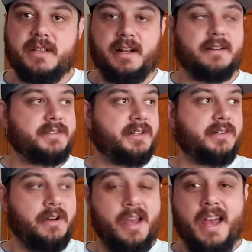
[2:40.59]
And
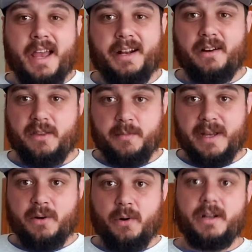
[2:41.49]
also, the
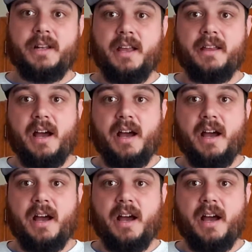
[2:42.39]
big one